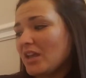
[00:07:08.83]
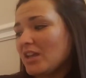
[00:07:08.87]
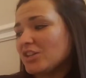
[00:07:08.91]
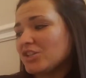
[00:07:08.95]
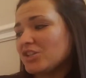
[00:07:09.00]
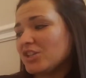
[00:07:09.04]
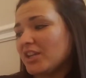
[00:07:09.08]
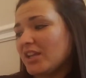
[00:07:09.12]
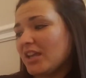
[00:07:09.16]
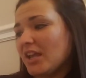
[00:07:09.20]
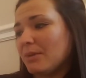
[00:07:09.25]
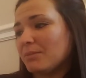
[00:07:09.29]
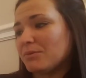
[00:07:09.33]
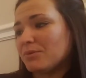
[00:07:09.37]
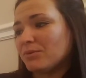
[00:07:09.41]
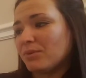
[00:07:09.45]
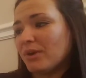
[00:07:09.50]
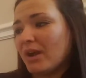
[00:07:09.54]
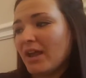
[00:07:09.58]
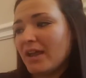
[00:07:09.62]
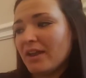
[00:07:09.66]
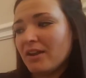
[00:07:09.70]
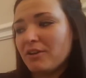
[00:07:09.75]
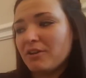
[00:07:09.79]
She kept
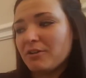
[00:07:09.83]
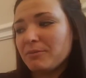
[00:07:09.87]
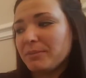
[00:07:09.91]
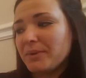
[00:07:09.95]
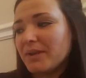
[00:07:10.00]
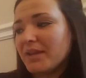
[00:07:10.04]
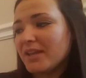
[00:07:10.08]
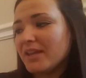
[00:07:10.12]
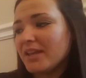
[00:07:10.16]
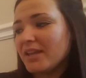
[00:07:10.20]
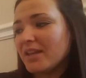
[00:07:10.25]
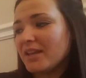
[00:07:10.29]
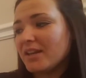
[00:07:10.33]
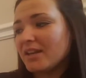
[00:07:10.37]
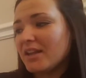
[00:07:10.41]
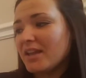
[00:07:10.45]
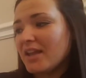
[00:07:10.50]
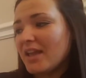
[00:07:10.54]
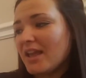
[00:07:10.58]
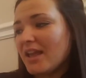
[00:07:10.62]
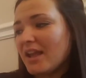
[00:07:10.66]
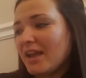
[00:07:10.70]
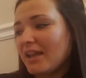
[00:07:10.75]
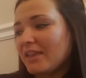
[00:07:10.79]
right on picking
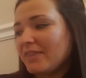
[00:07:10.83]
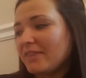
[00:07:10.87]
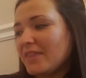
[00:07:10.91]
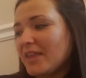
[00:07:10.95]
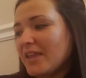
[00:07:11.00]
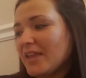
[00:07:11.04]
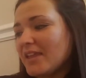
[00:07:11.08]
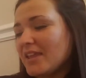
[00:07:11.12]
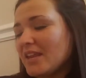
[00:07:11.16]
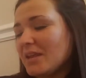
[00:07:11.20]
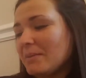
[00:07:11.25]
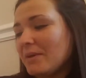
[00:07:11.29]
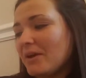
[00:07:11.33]
and thinking